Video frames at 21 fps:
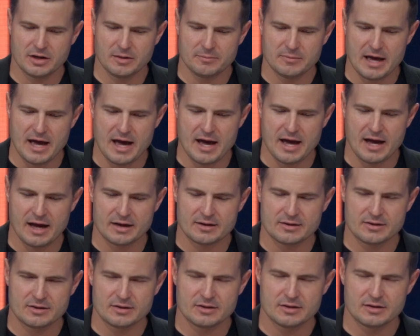him to
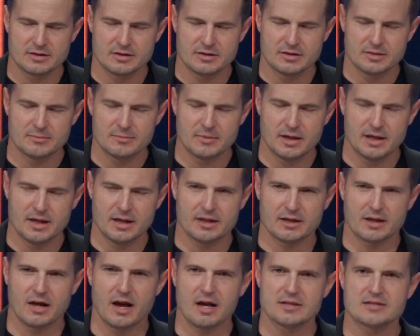act.
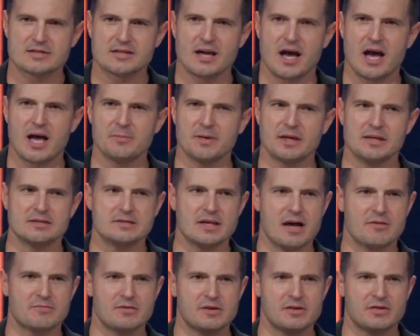Man, God's timing is
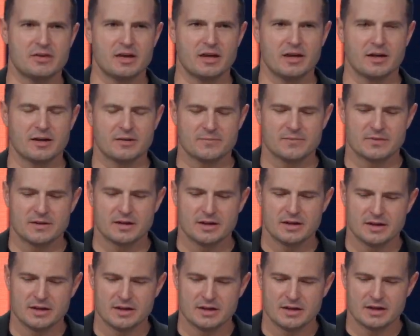everything.
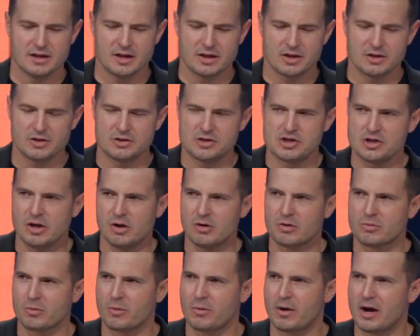A good
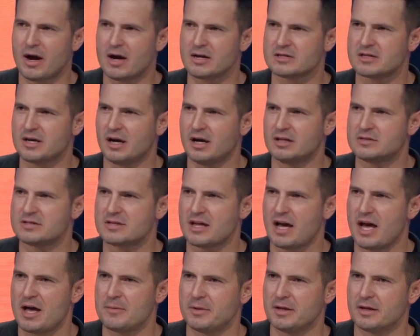joke requires God's
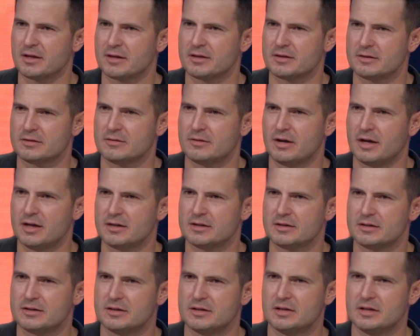timing,
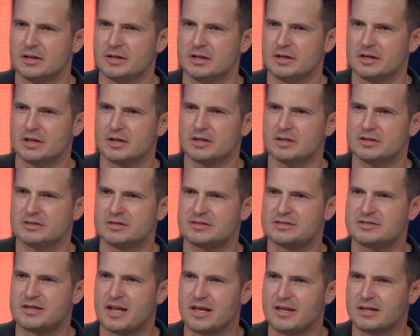right? A good
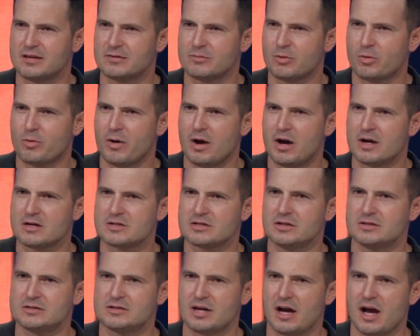steak requires
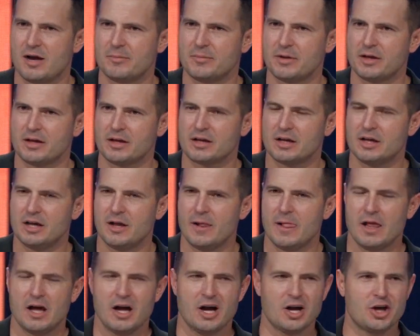good timing.
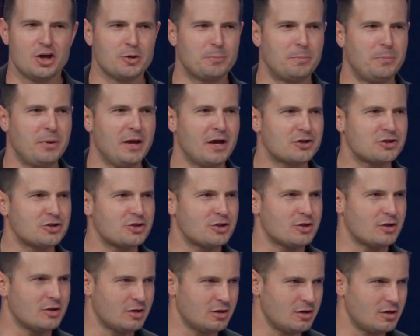A good
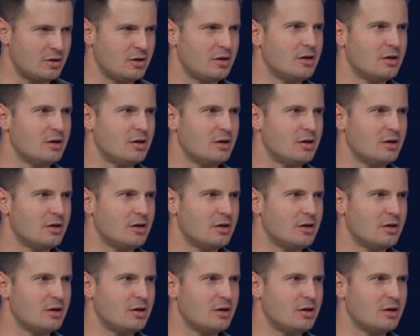picture